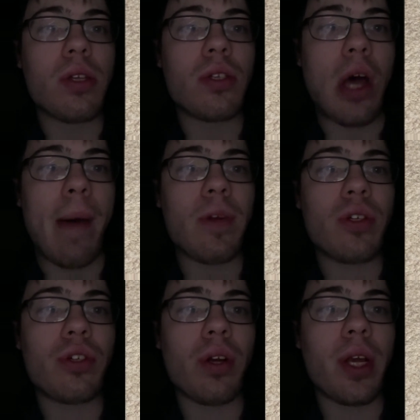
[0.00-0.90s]
So I'm going to
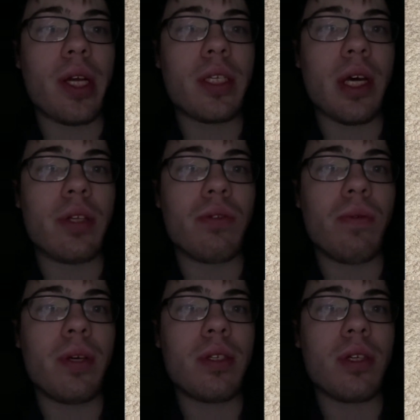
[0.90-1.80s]
show you guys how to
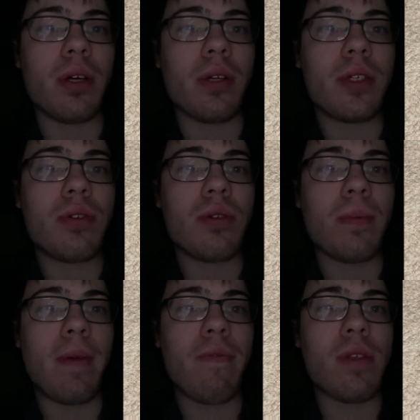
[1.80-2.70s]
do it. So let's just
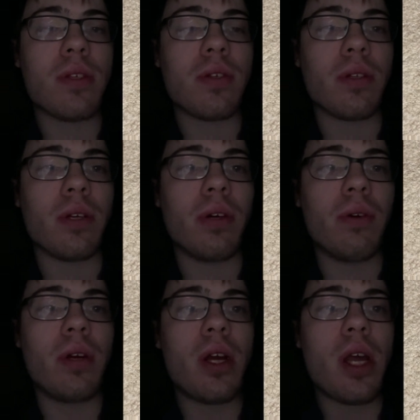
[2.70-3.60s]
wait for this to
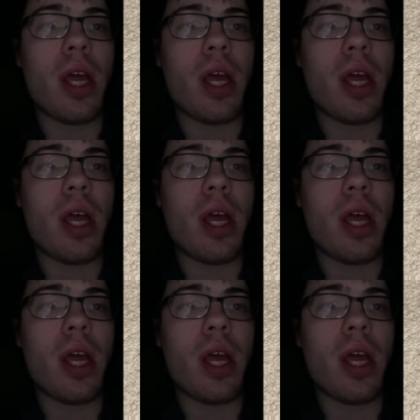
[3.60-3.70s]
load.